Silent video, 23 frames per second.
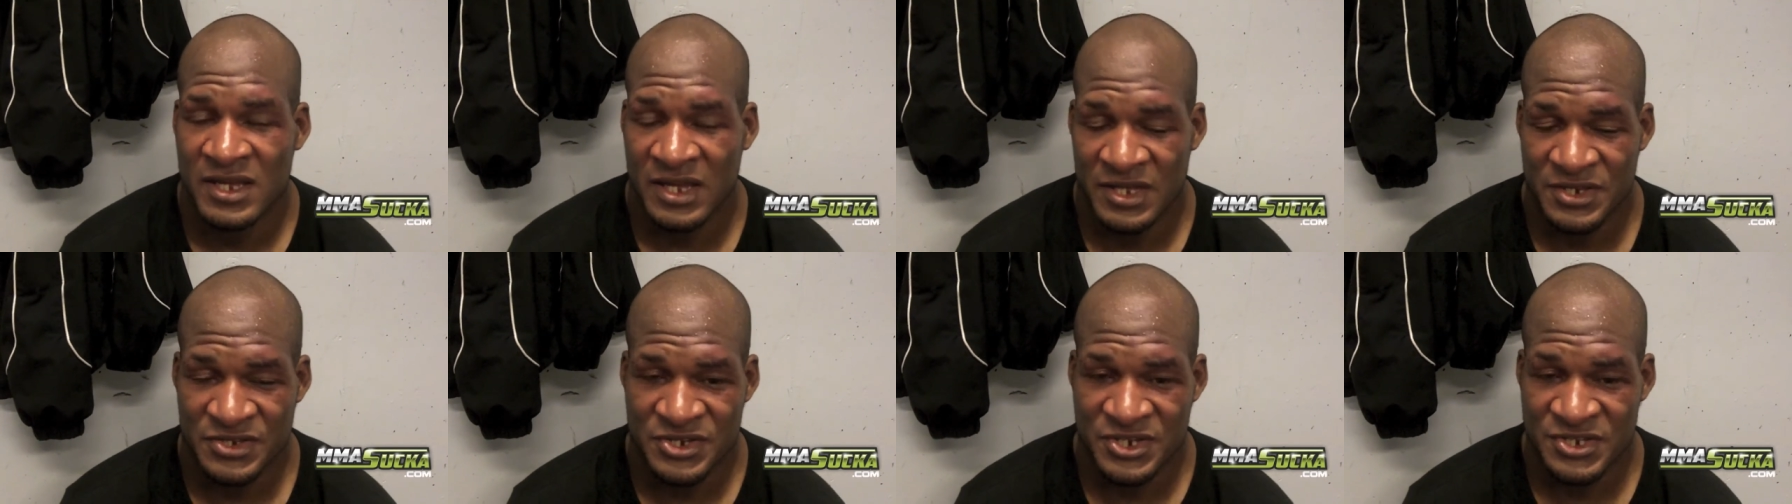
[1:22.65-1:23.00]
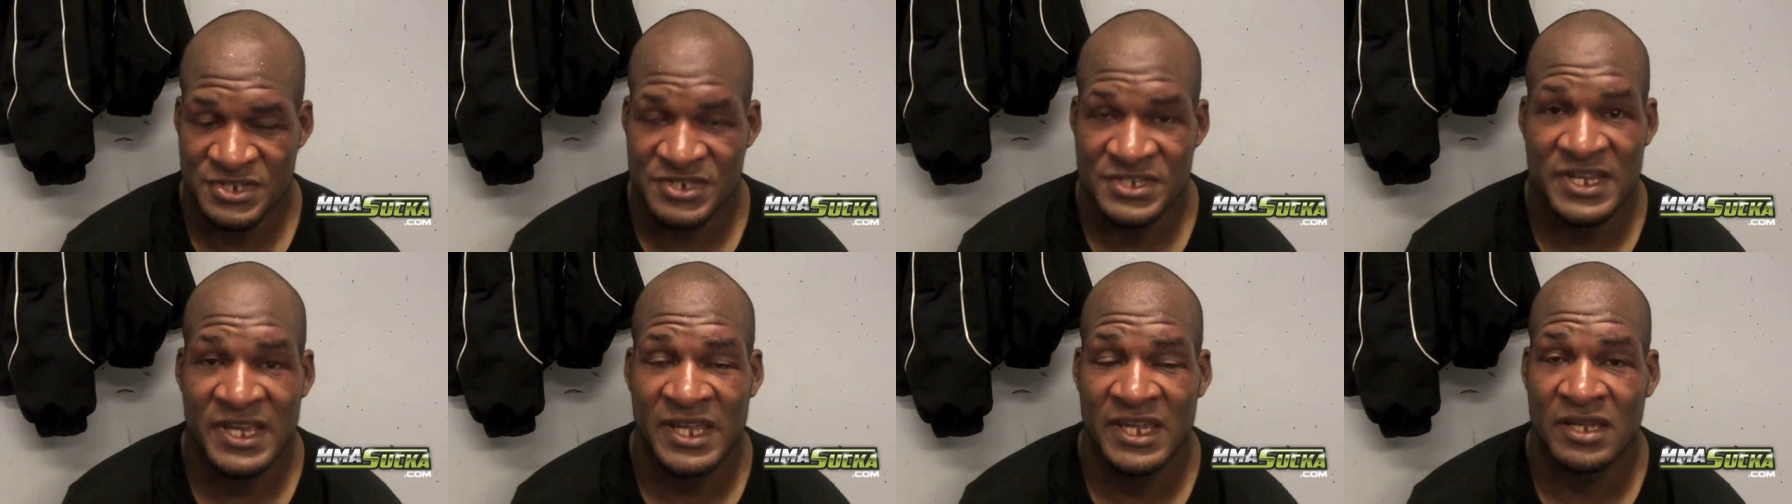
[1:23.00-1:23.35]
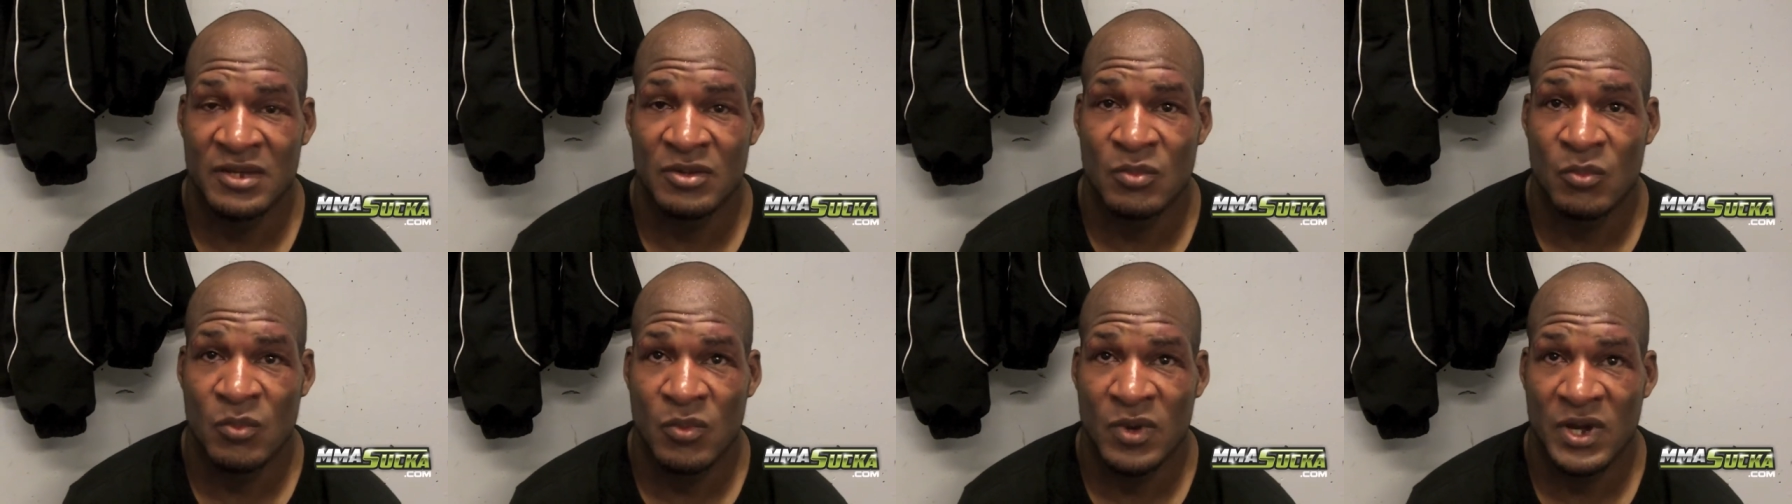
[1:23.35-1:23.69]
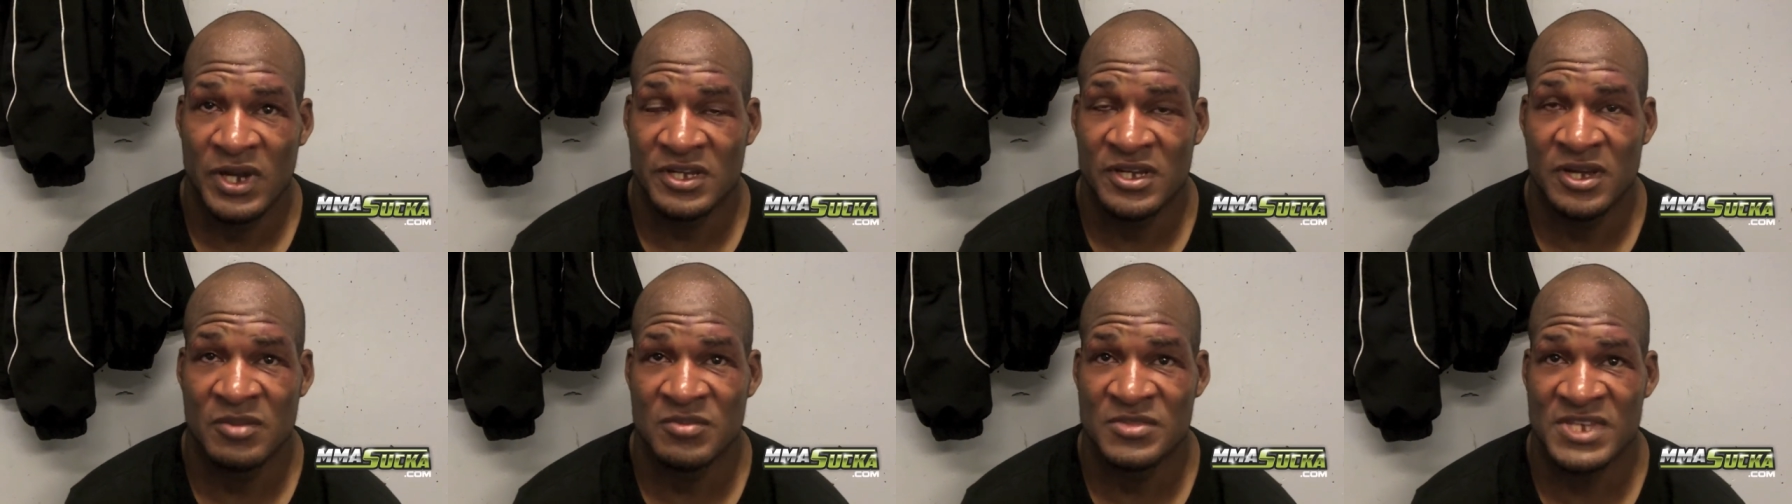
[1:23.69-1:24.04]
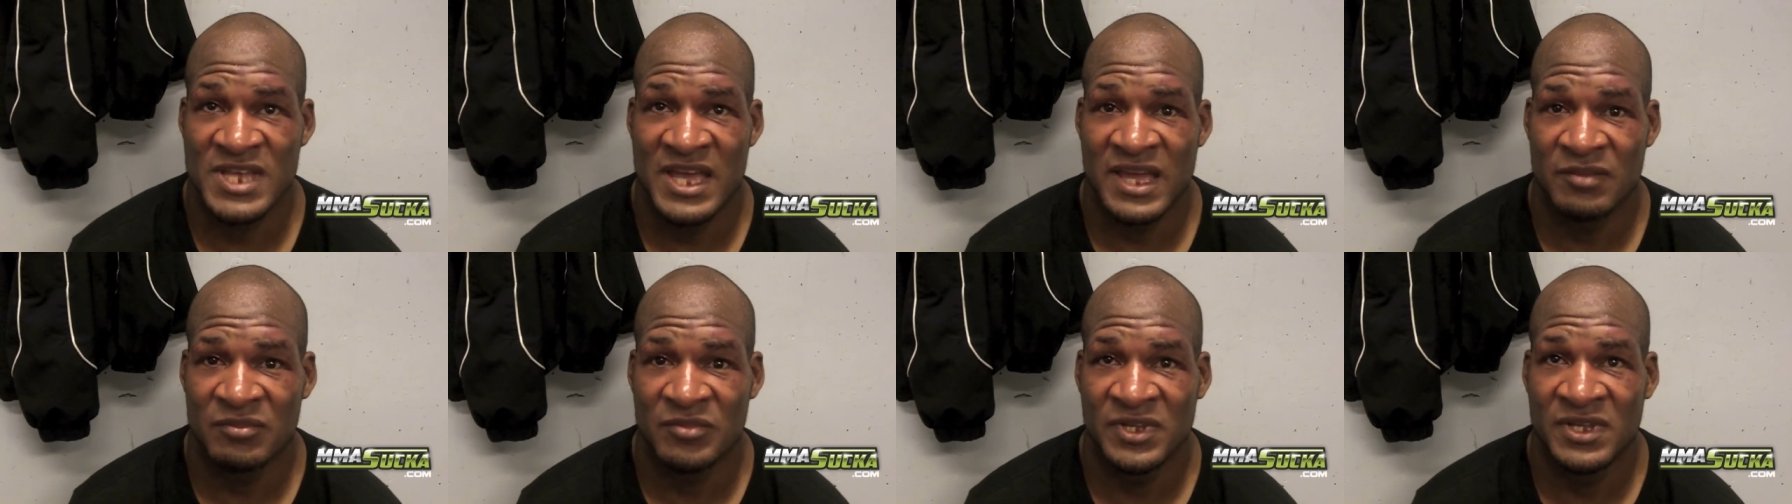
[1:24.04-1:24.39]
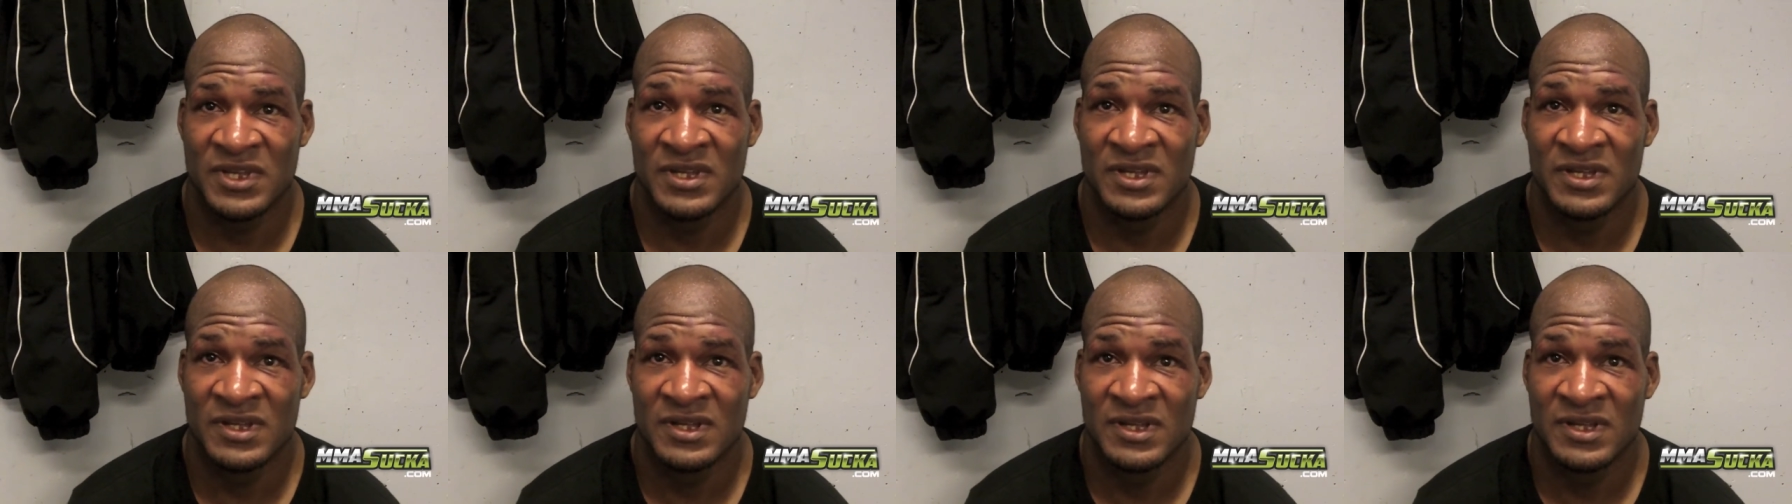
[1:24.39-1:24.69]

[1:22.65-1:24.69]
I just take what comes at me.